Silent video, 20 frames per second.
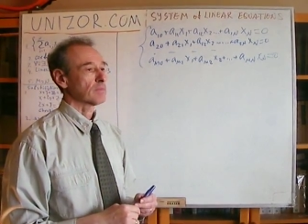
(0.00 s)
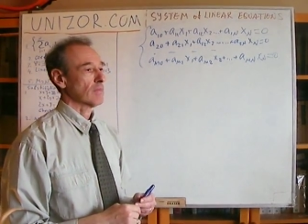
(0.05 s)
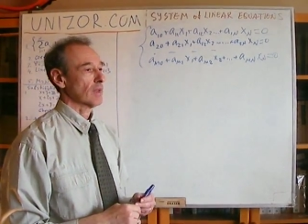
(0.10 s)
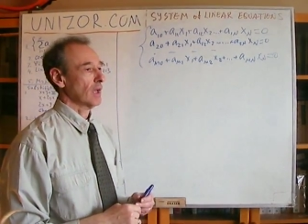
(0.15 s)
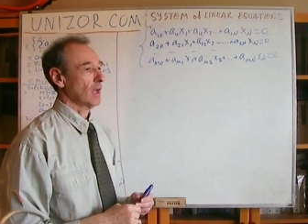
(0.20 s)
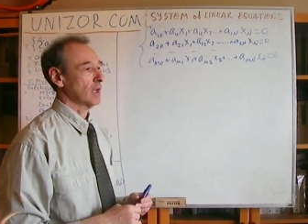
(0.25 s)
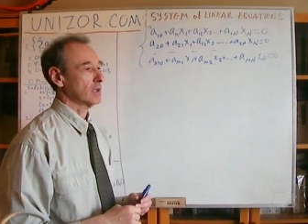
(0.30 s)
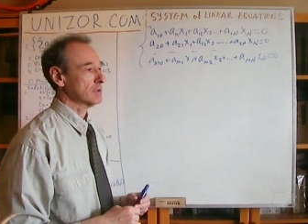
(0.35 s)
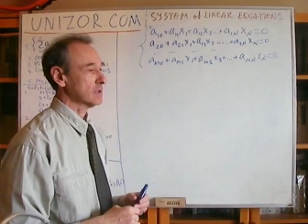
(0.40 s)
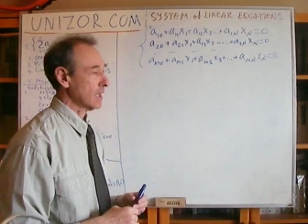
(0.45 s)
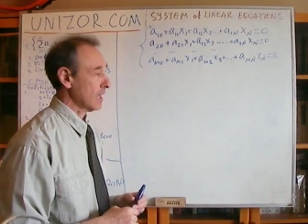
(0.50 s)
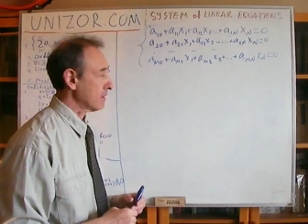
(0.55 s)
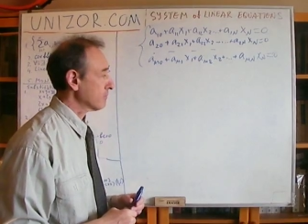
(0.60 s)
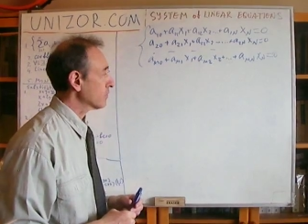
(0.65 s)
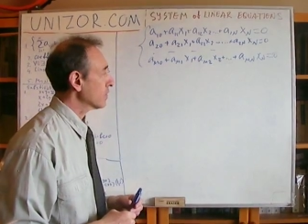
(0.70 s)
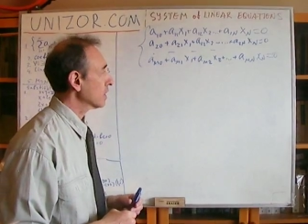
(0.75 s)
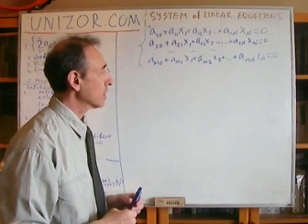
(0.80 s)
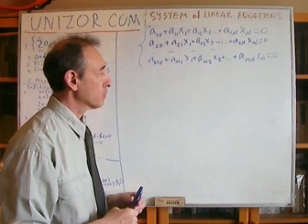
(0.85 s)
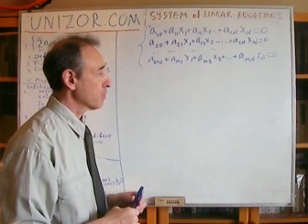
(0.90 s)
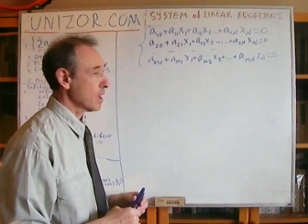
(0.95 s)
and
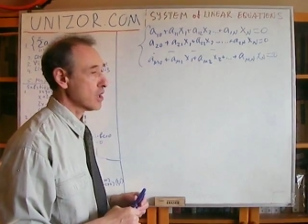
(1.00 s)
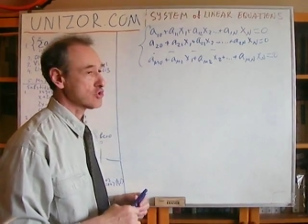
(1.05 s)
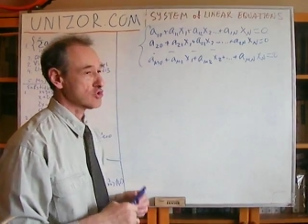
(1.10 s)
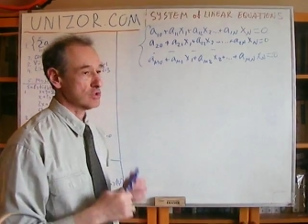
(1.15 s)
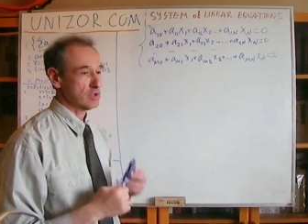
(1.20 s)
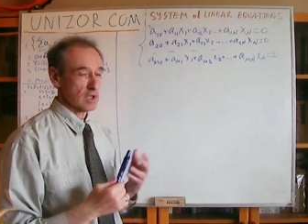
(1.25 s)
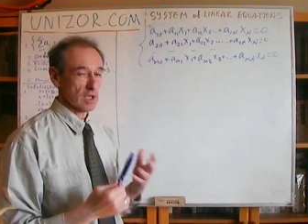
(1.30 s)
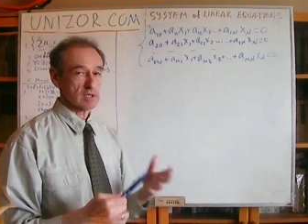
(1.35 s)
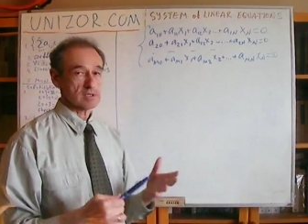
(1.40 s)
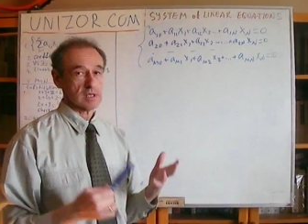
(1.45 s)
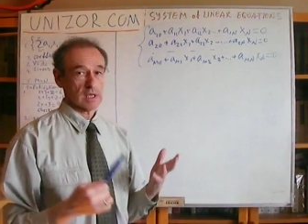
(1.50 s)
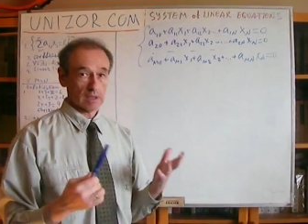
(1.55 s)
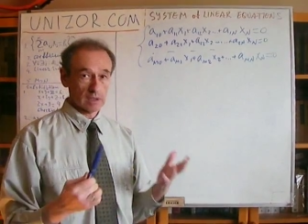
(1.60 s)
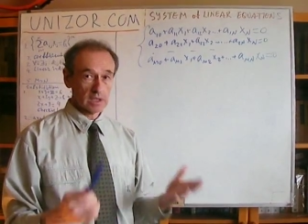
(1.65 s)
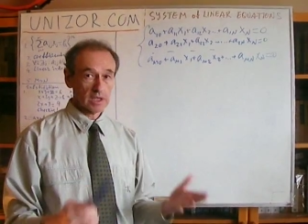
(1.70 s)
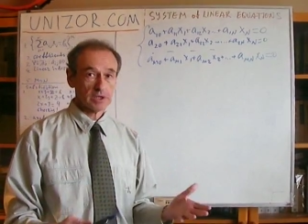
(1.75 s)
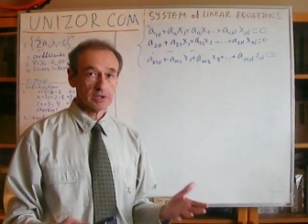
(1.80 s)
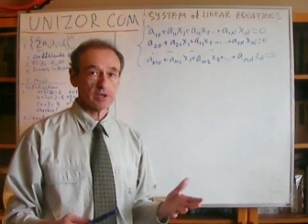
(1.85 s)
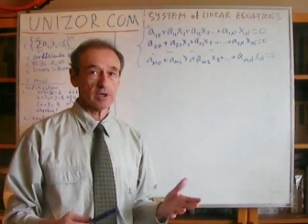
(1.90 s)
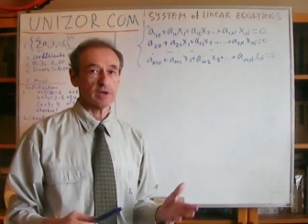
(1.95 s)
every equation is a
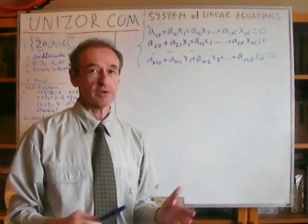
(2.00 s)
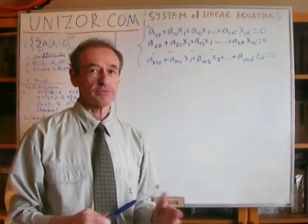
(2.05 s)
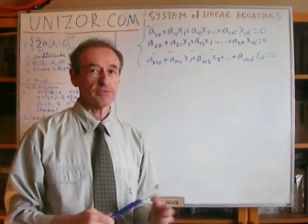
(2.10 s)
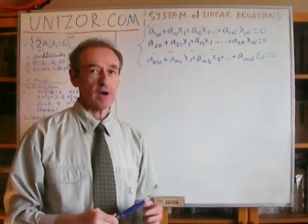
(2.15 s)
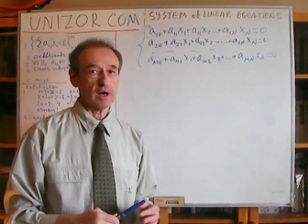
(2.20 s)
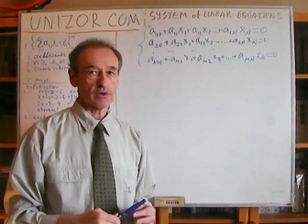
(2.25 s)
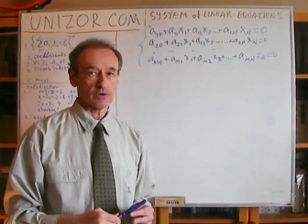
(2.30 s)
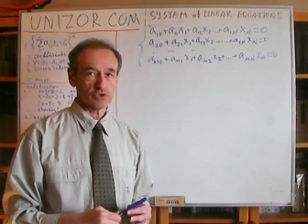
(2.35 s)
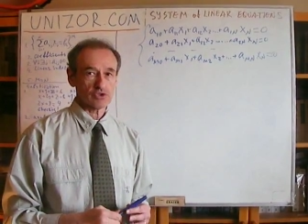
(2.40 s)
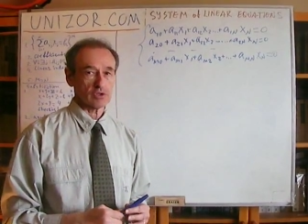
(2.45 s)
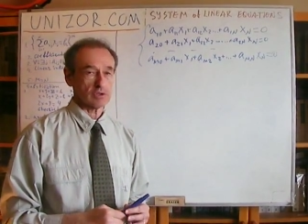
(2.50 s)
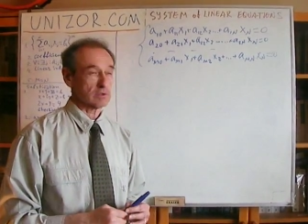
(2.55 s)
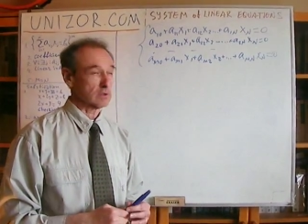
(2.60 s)
linear function.